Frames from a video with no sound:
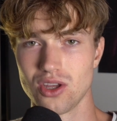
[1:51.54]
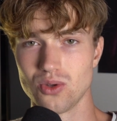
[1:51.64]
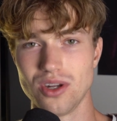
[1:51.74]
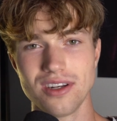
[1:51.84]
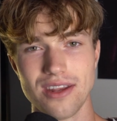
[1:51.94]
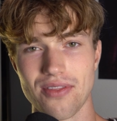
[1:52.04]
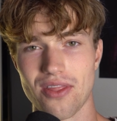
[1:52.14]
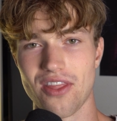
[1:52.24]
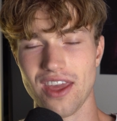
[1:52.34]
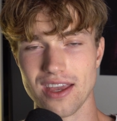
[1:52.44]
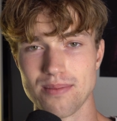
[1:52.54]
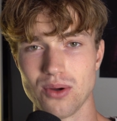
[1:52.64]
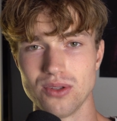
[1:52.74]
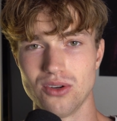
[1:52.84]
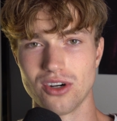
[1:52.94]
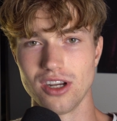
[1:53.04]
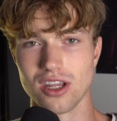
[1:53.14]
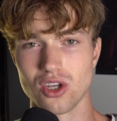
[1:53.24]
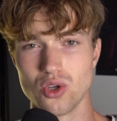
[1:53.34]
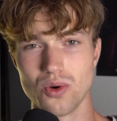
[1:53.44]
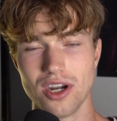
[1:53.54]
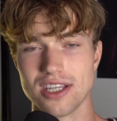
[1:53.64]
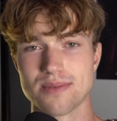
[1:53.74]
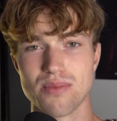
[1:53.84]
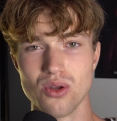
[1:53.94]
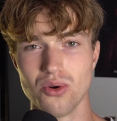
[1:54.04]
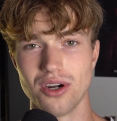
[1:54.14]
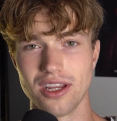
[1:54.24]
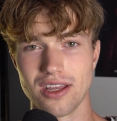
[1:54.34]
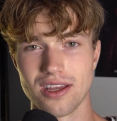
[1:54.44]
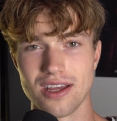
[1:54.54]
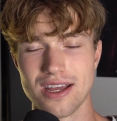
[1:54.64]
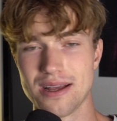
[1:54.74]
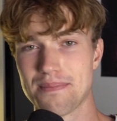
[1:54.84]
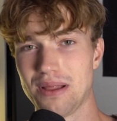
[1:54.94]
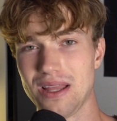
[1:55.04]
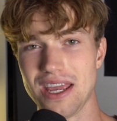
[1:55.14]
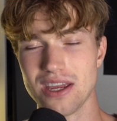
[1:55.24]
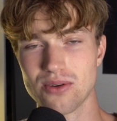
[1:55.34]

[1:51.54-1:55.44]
You didn't even think about learning. You were exploring, playing